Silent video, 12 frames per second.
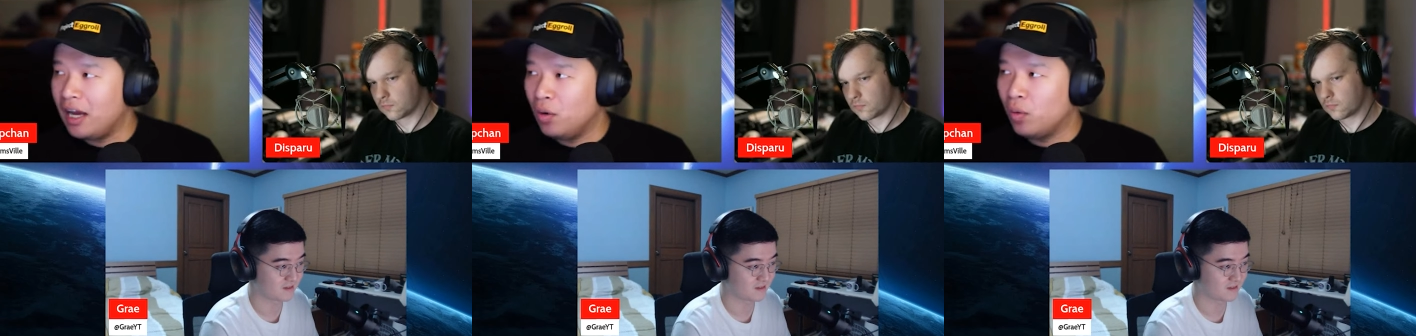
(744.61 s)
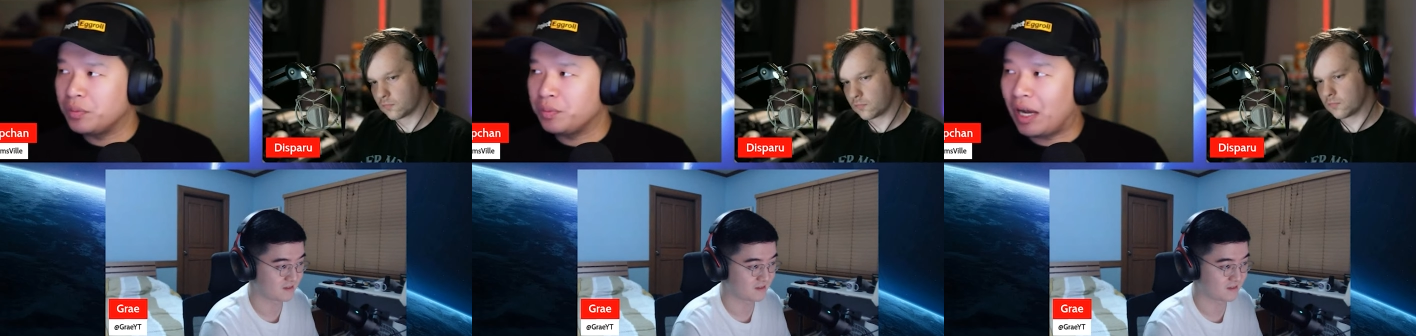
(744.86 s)

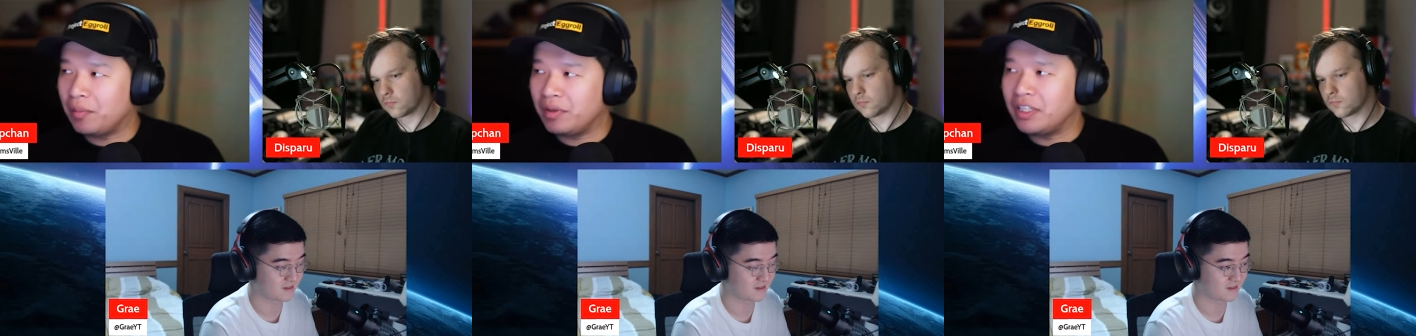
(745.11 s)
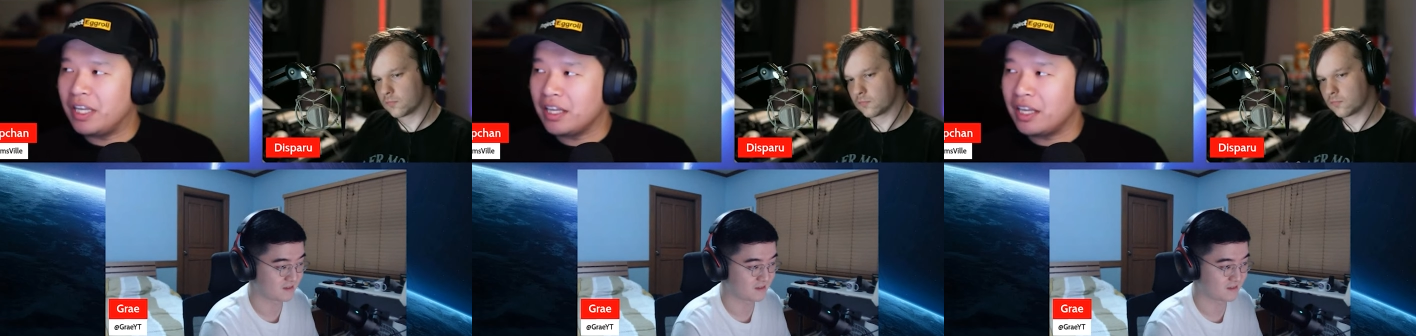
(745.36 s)
Speaker 1: was probably
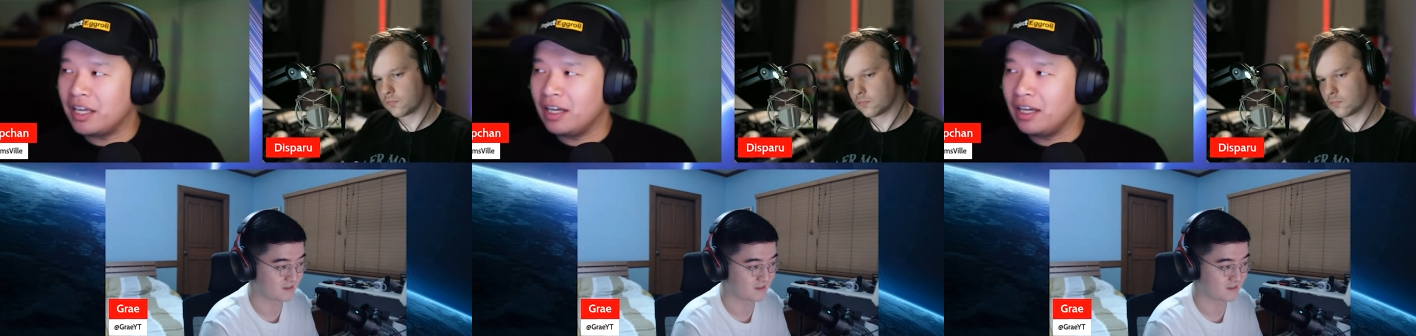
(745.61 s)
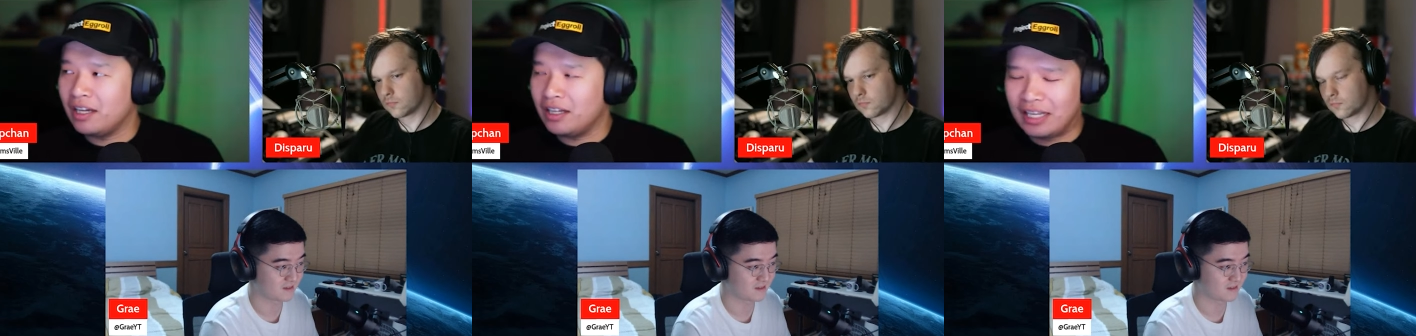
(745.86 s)
thinking
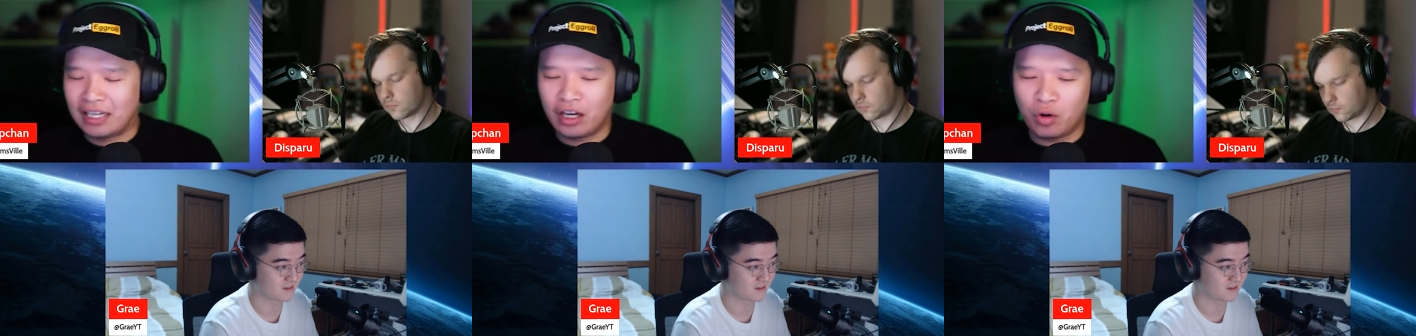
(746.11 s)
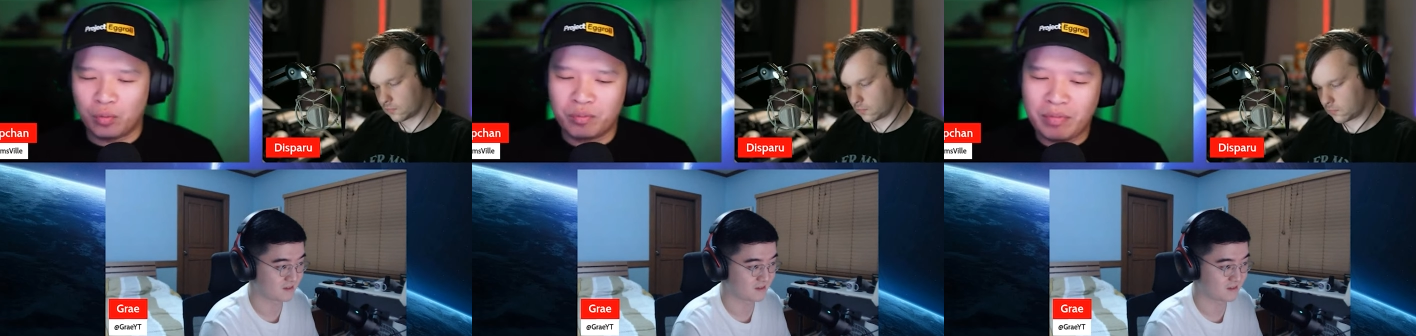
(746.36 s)
like
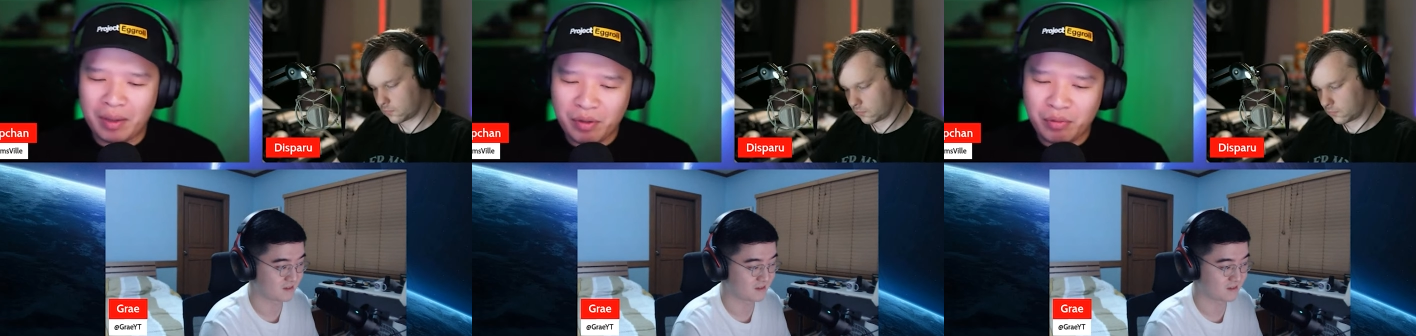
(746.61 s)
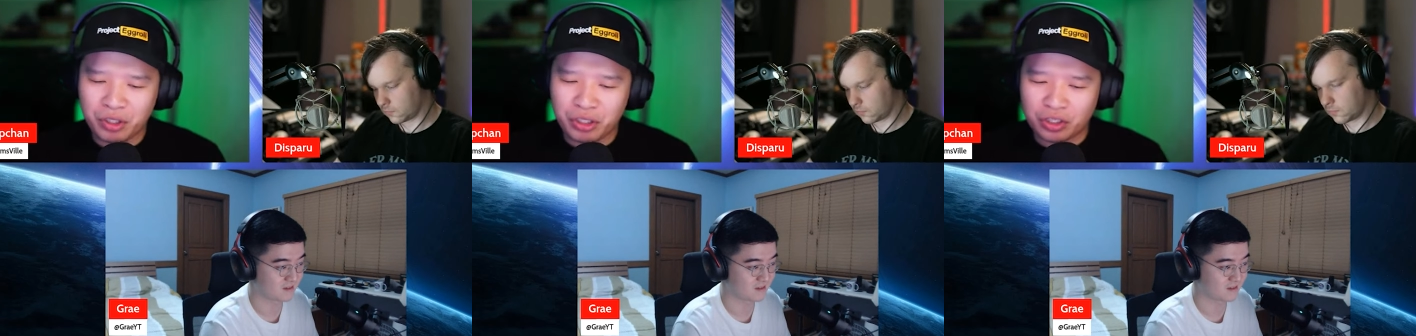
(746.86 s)
oh maybe
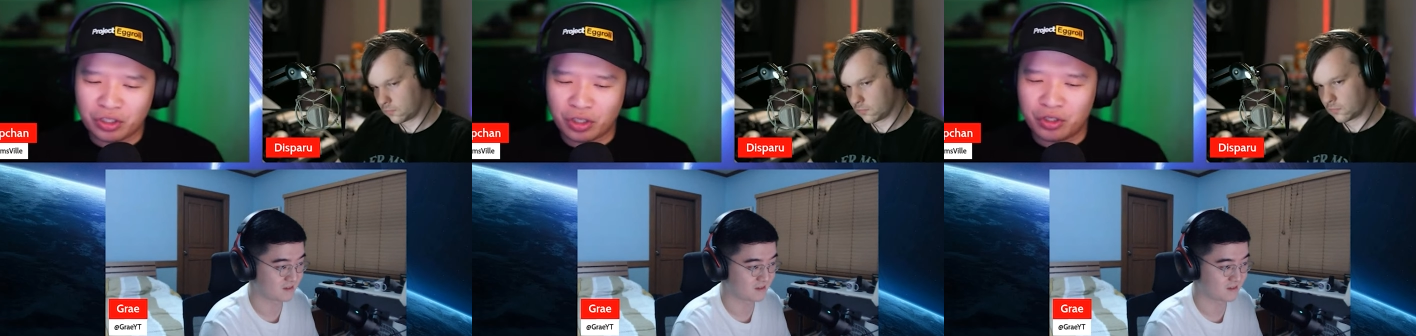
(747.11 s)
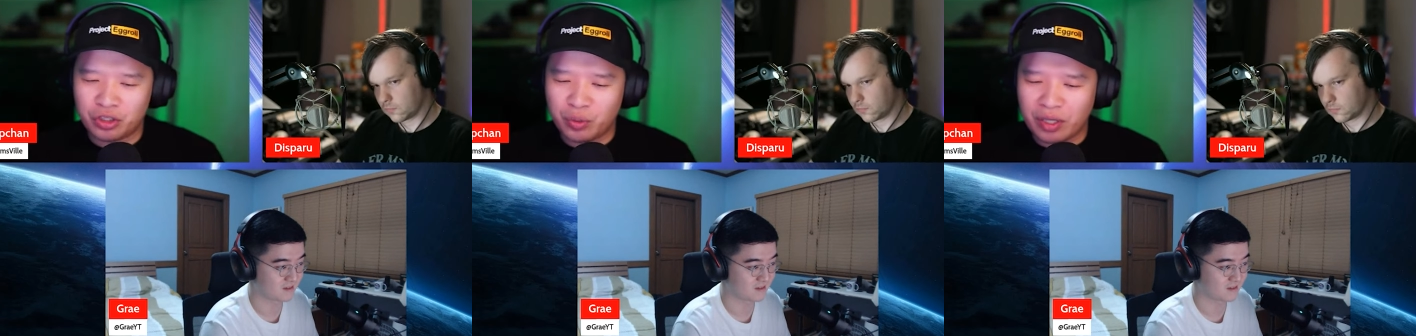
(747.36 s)
we should
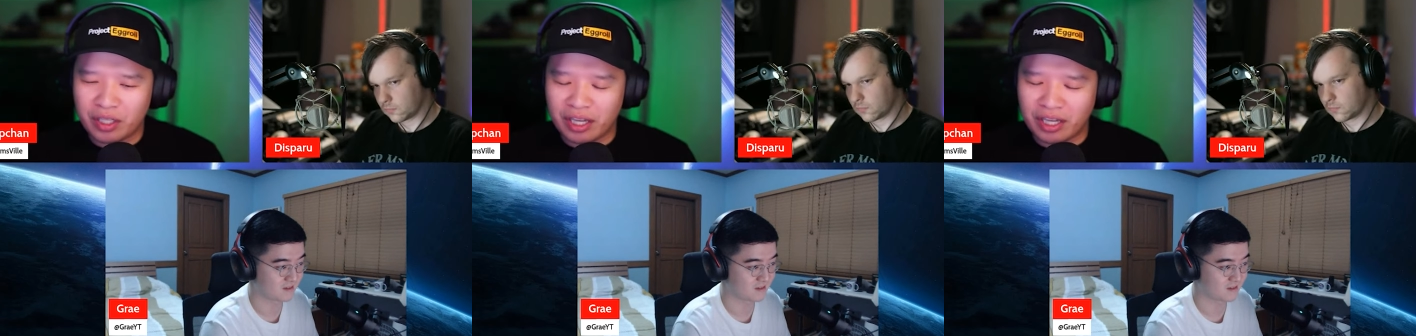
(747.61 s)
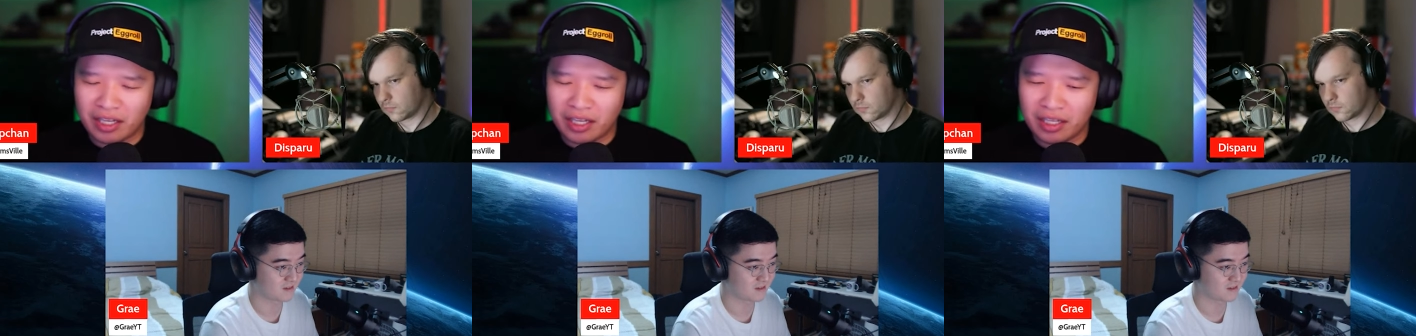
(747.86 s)
start doing
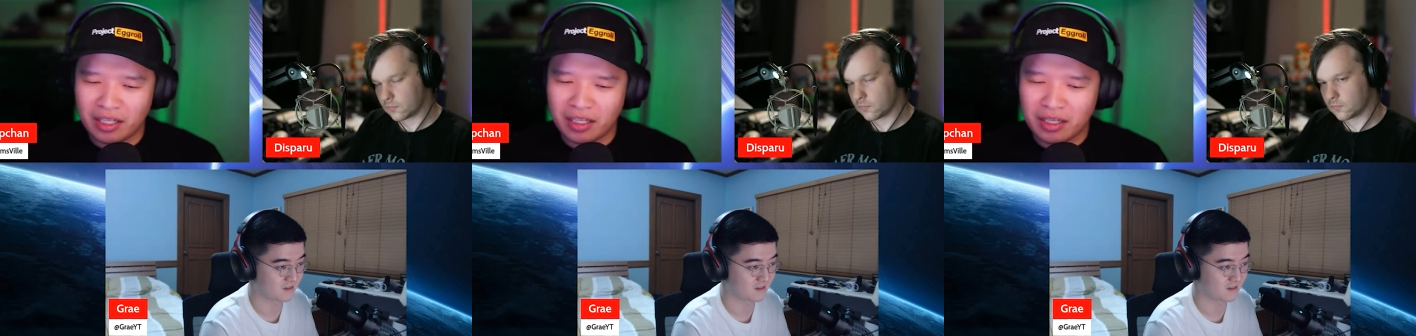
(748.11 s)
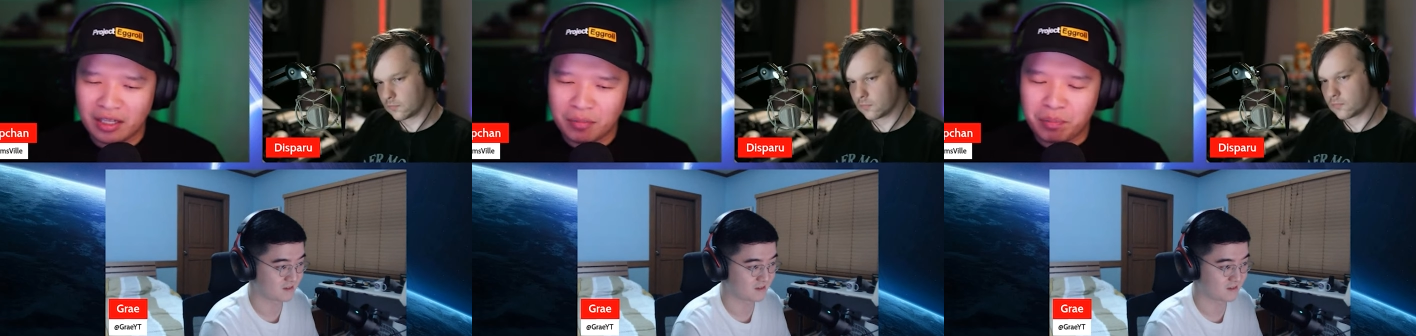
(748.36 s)
like
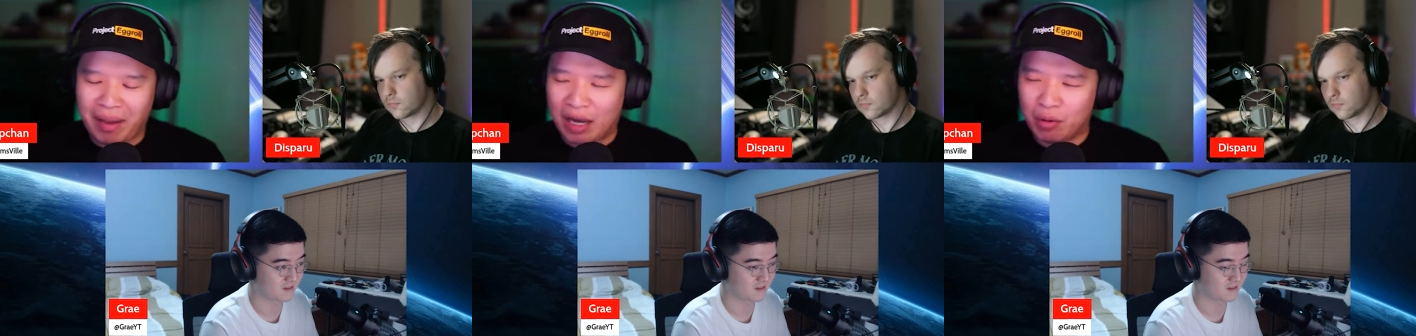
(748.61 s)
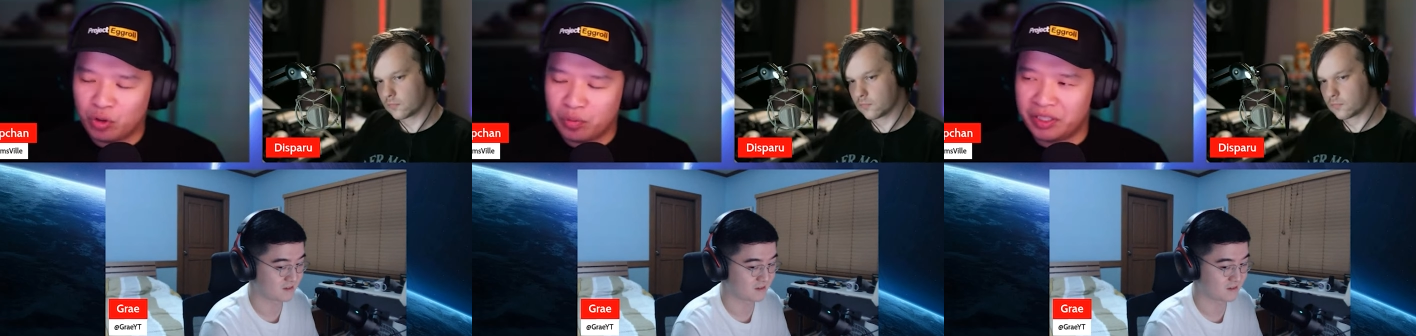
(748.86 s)

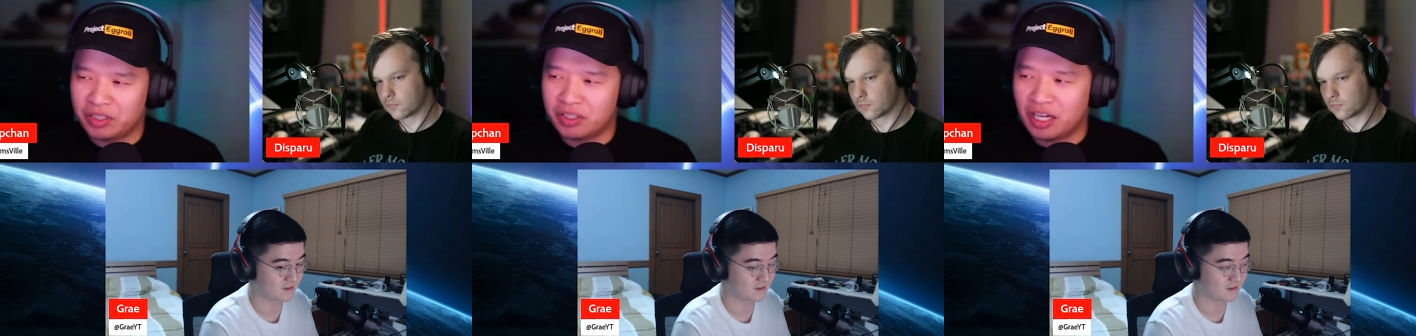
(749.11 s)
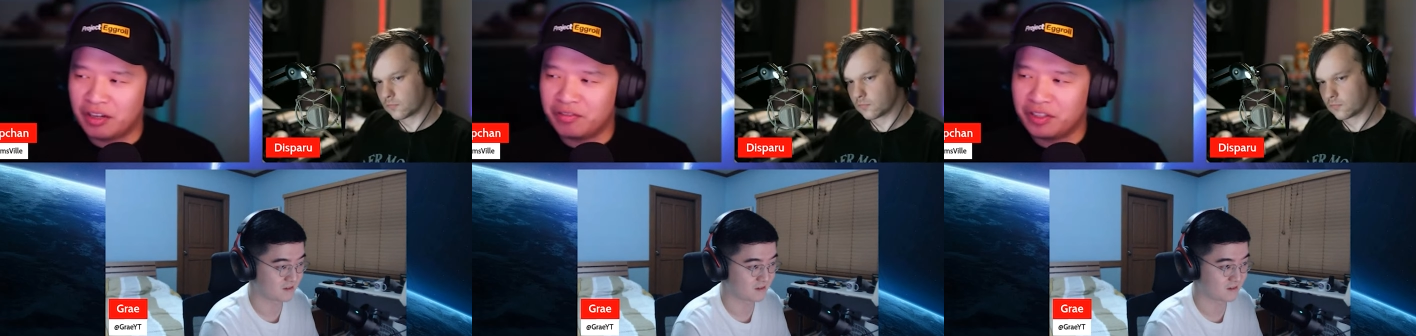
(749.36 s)
Batwoman
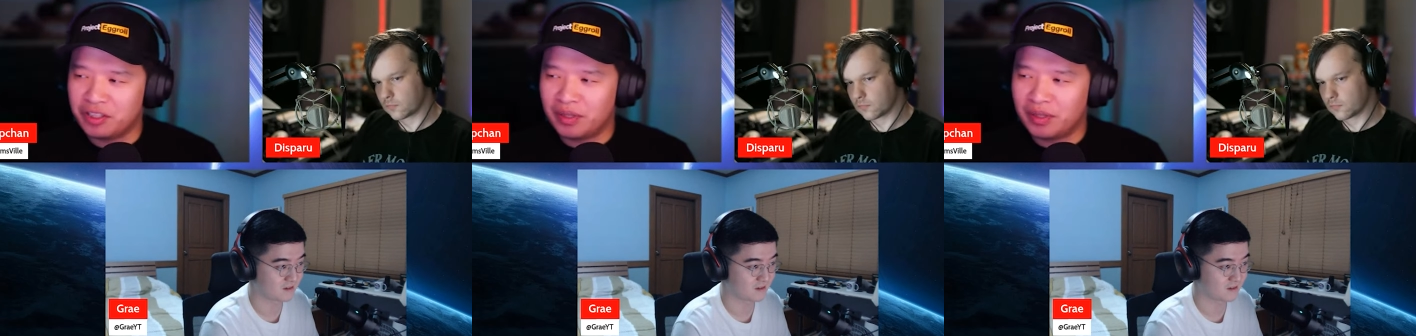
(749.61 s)
stuff. It's